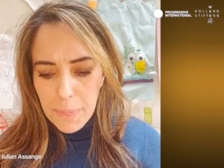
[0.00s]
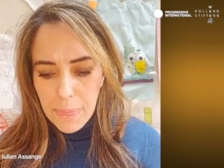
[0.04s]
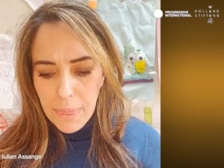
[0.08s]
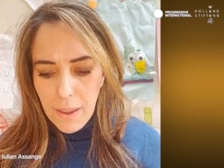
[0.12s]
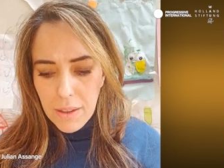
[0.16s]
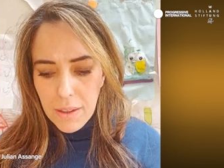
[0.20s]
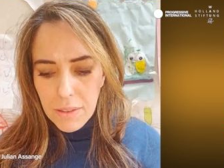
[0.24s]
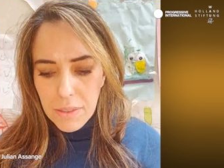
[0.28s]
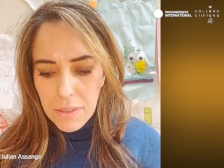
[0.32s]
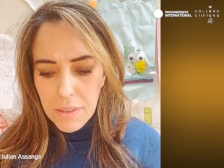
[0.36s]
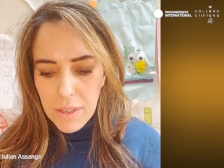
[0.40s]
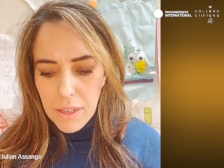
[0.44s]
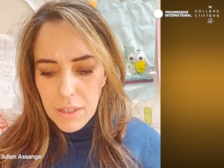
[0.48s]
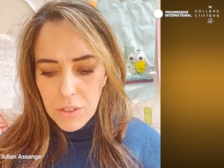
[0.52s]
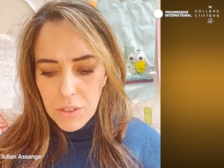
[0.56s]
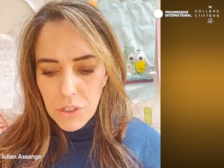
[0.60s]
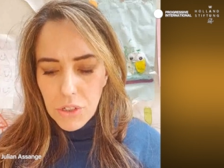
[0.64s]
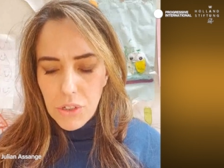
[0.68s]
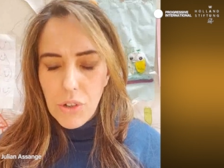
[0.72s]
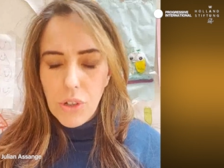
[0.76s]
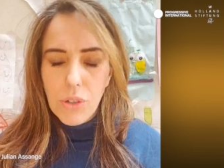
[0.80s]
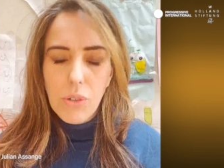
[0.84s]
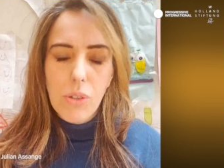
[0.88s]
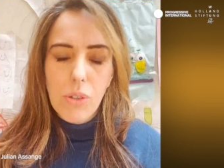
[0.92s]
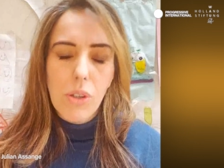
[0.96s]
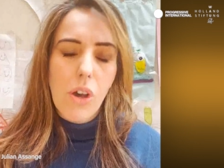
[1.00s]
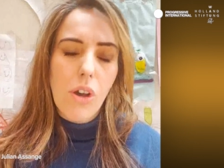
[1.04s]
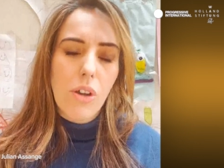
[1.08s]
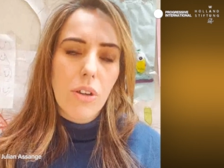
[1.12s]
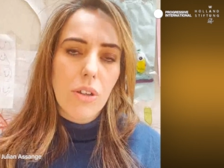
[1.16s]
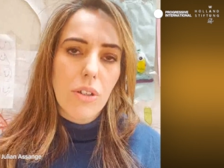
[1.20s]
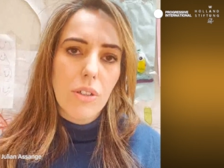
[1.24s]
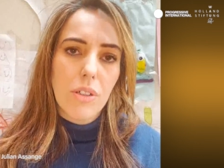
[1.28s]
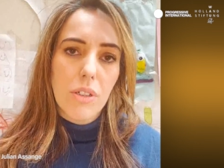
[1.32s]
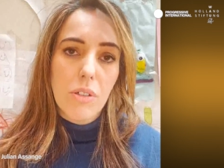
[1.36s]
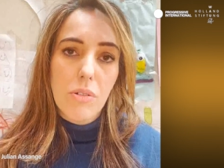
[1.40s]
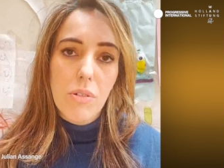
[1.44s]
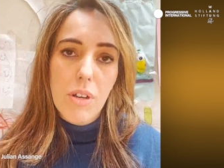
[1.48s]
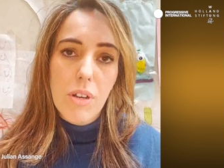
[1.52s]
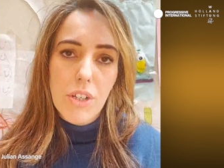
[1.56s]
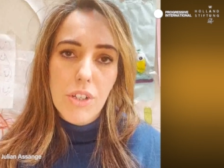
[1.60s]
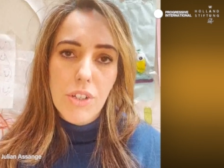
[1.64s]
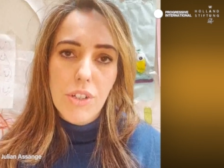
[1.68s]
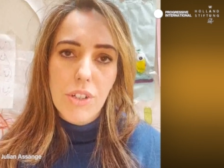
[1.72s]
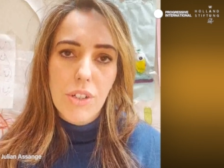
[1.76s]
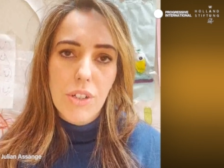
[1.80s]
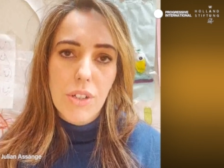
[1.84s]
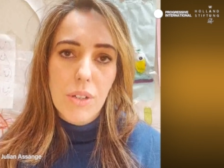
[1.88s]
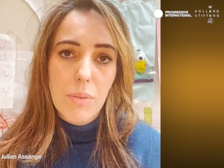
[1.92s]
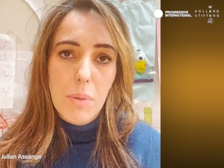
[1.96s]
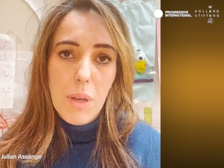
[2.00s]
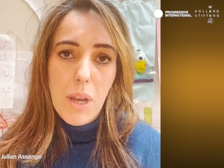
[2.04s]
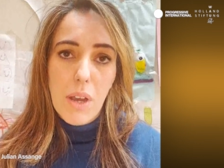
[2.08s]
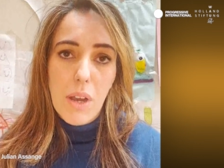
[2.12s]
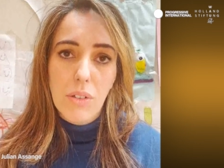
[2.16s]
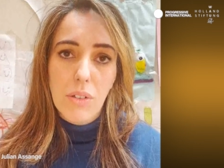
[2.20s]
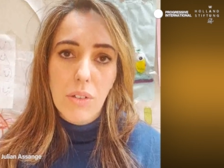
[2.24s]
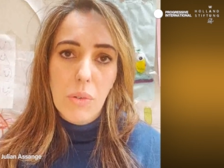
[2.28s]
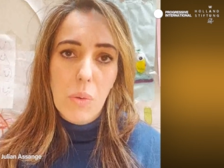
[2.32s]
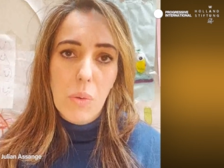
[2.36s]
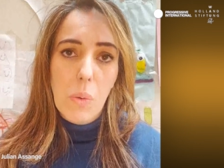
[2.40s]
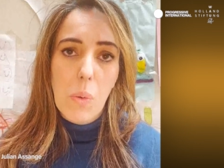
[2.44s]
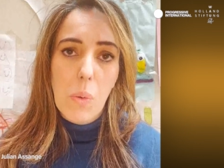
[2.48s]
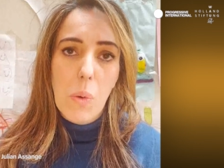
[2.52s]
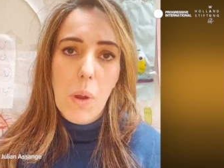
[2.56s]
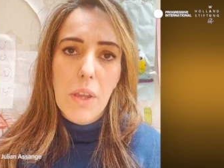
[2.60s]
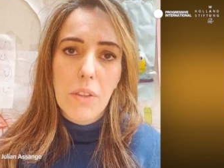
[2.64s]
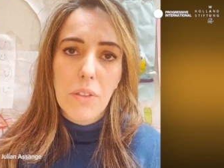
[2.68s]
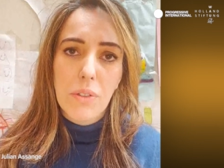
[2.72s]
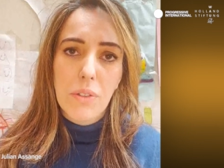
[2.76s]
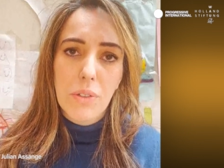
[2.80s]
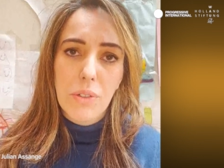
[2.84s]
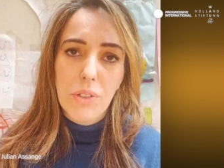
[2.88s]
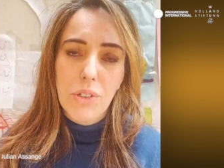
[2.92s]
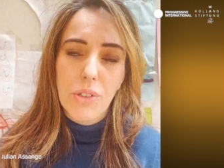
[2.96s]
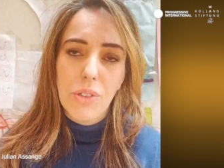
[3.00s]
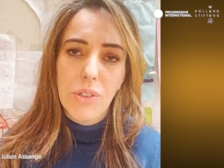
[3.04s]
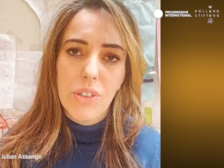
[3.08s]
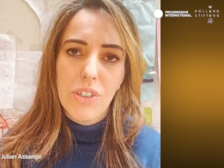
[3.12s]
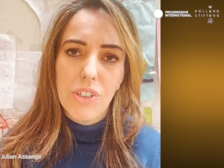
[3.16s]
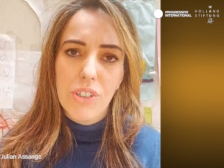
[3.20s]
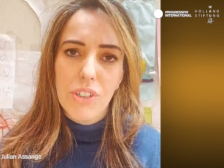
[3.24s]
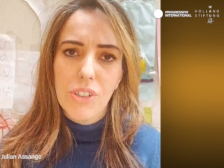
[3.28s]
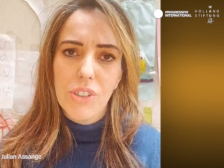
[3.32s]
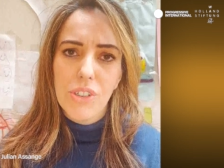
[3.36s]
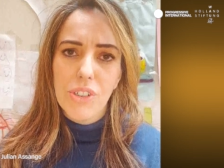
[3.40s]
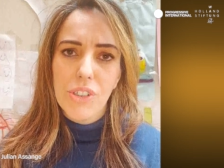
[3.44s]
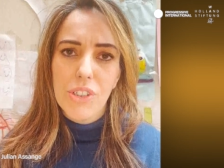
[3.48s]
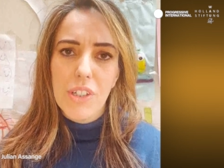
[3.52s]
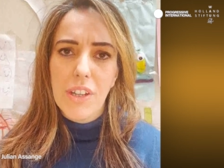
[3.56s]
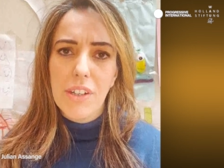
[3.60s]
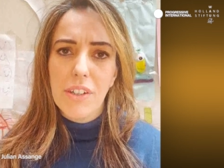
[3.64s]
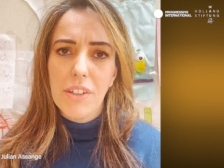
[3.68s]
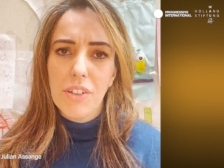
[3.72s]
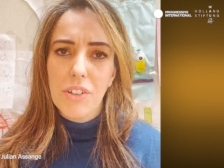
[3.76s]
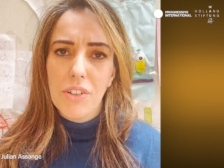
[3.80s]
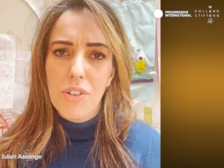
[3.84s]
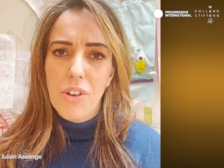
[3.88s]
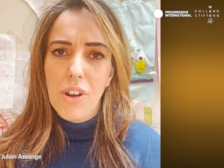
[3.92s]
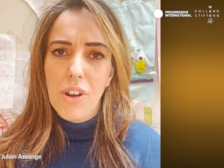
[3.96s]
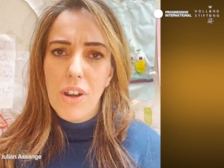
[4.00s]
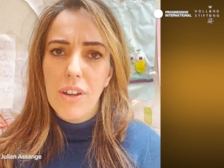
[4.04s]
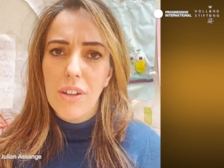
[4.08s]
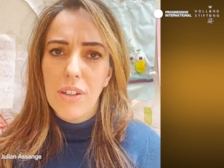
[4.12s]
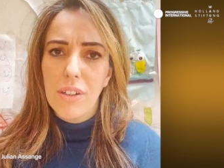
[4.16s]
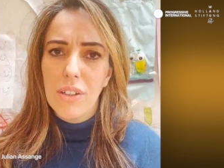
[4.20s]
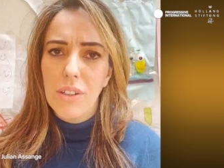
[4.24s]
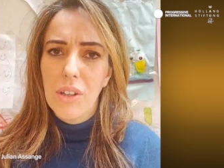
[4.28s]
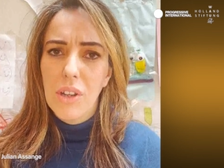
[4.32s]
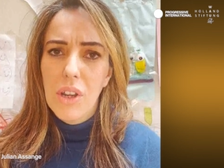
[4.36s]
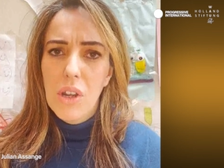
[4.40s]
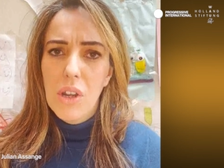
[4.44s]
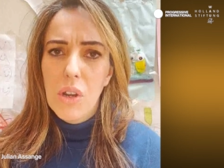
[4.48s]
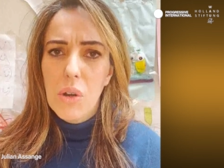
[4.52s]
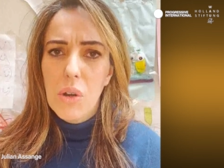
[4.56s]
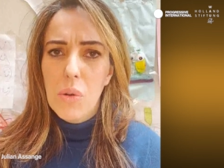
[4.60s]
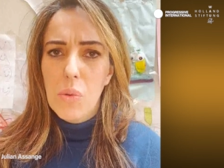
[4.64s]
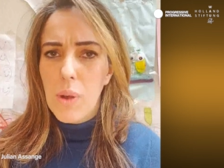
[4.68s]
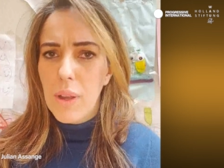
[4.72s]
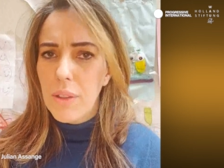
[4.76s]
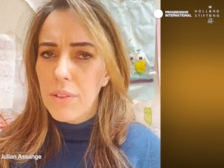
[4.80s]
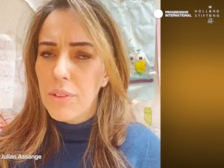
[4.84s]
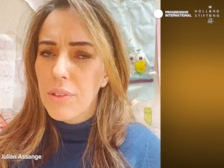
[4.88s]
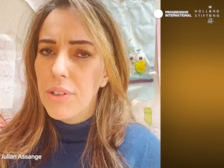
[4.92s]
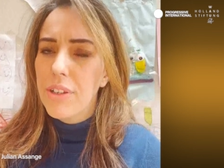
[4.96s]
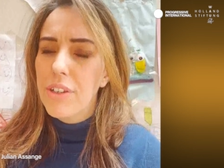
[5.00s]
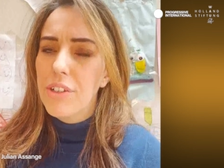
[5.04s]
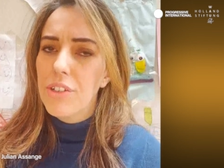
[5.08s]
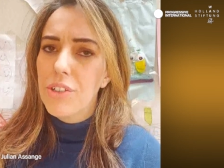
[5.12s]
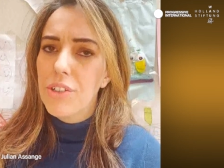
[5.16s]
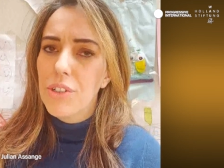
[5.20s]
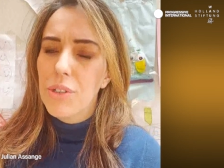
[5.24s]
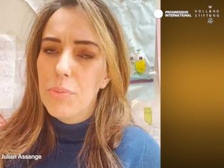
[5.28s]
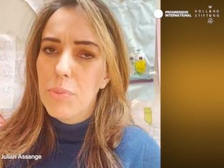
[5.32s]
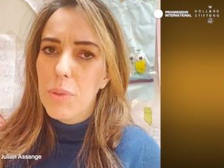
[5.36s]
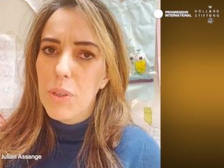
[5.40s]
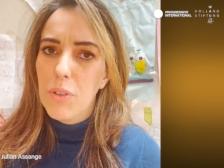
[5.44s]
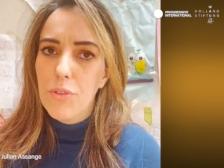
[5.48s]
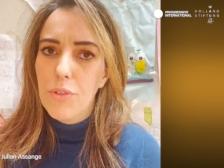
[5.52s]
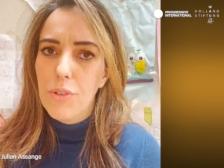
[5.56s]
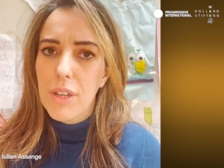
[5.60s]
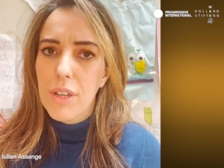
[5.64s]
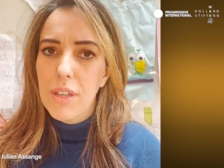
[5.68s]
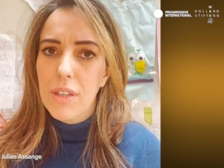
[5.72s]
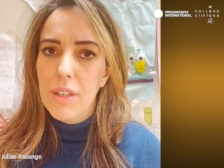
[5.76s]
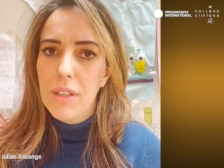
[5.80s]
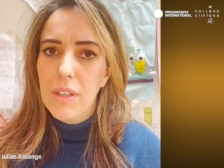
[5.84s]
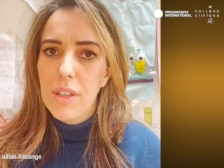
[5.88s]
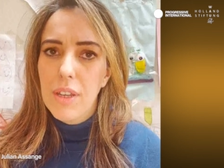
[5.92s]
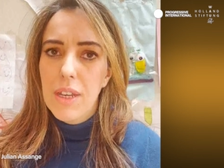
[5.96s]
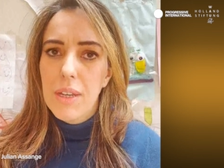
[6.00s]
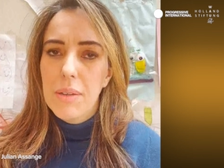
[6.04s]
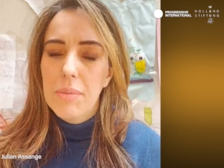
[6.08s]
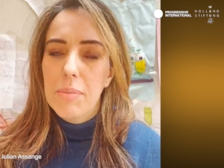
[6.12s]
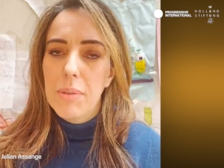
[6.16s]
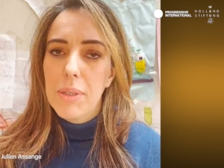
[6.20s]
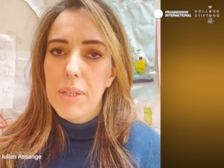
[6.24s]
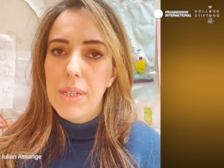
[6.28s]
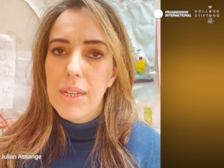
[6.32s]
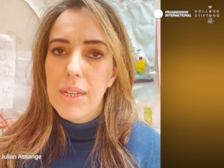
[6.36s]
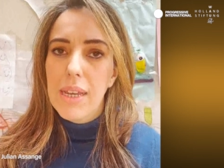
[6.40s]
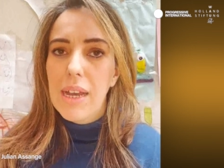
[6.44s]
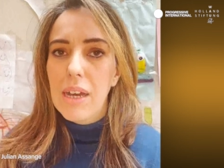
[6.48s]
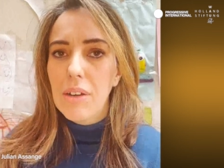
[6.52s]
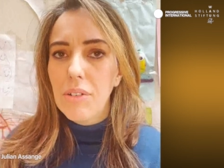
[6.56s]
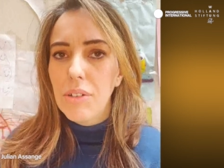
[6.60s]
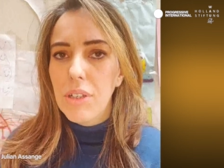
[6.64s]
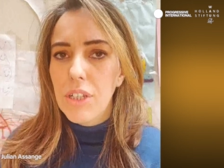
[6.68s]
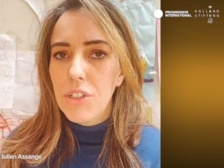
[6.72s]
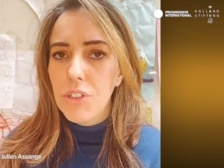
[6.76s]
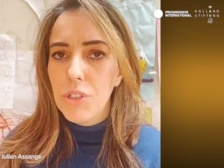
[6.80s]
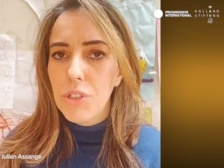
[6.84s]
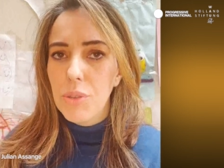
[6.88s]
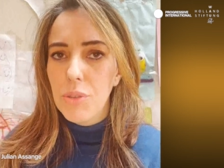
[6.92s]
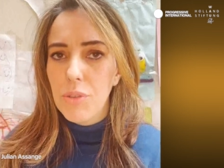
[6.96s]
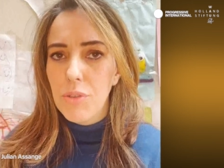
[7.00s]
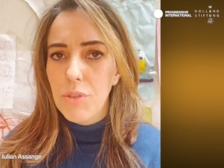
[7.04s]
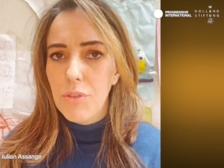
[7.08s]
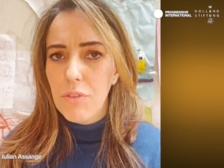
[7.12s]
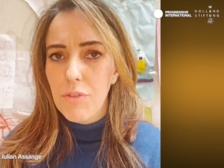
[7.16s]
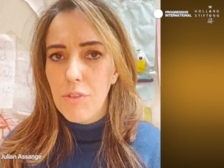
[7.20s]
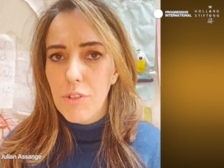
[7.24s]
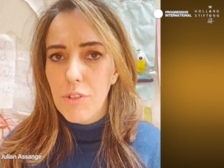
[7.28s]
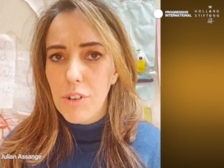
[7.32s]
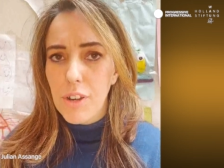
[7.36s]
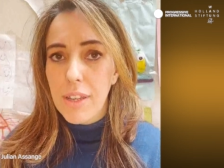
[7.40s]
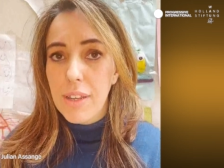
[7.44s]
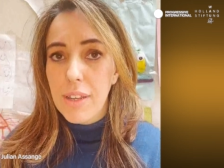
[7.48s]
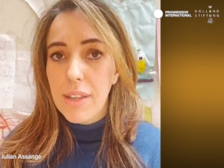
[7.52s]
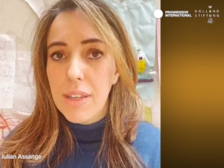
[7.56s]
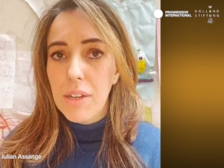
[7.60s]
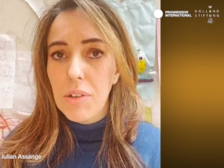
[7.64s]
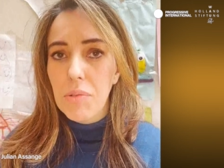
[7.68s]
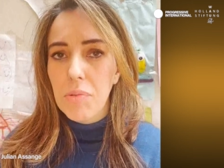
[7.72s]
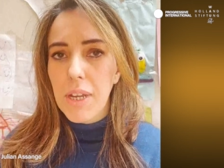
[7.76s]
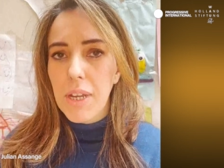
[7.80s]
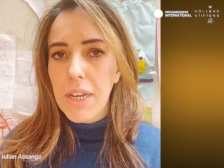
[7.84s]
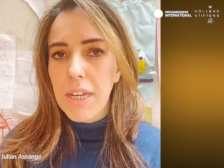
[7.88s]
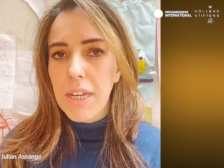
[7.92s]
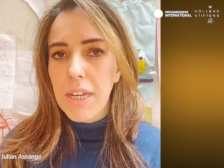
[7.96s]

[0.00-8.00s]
I think it's no longer a question about whether Julian should stand trial, whether he should be free, but how he should be free and when